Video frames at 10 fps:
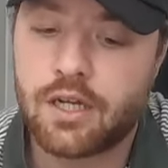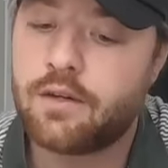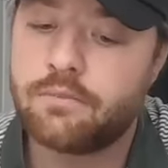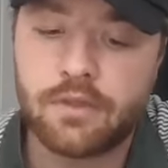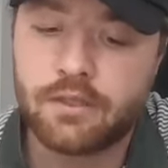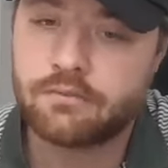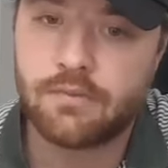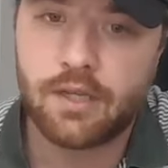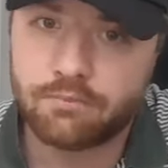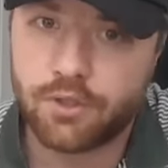and
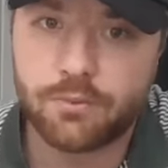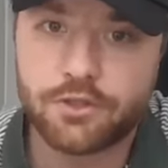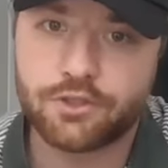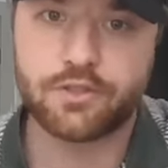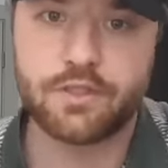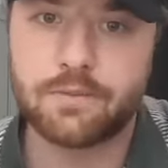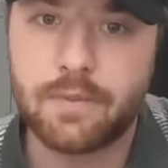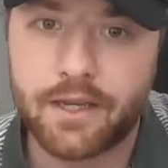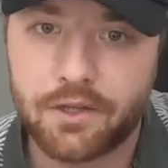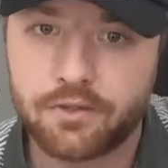pretty much just in his
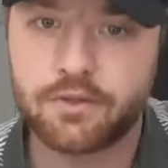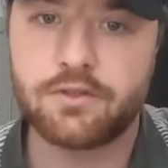backyard,